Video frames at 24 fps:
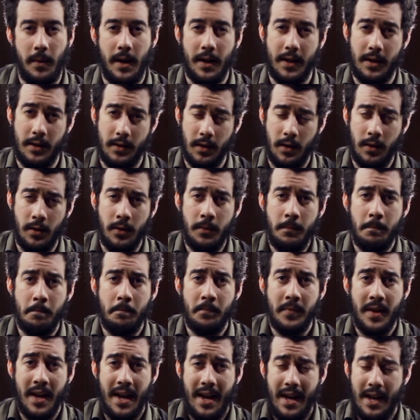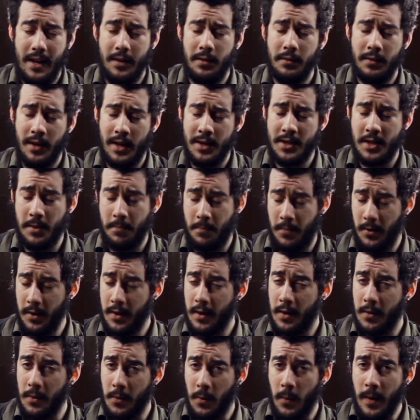my guitar, and that's a
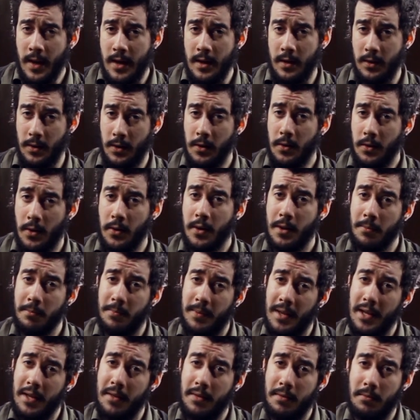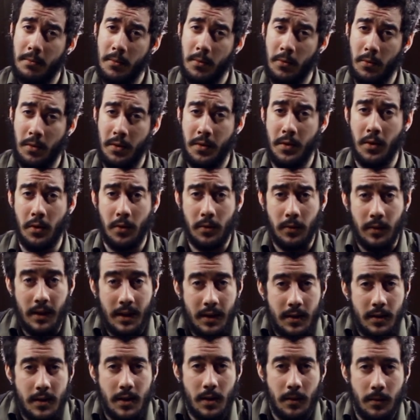pretty good way. You can play with your
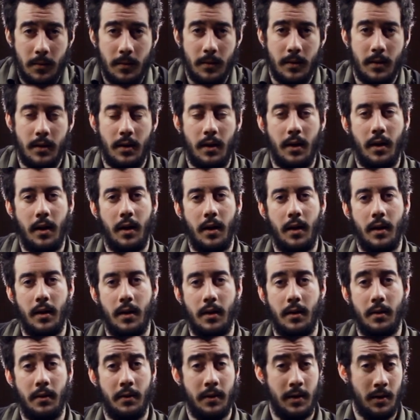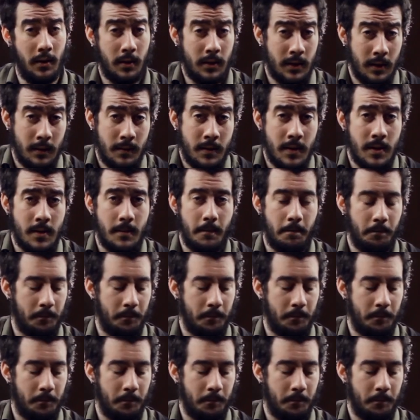clean tone the octaves.